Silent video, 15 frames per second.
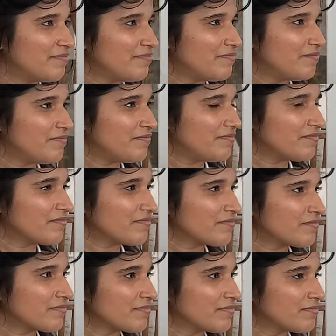
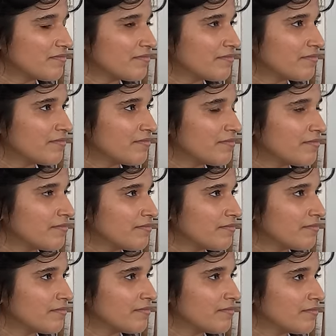
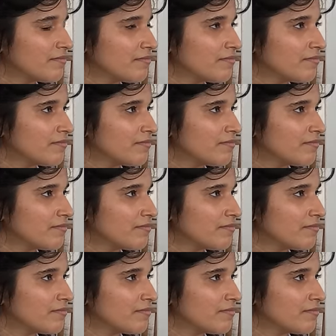No words are spoken by the person on screen.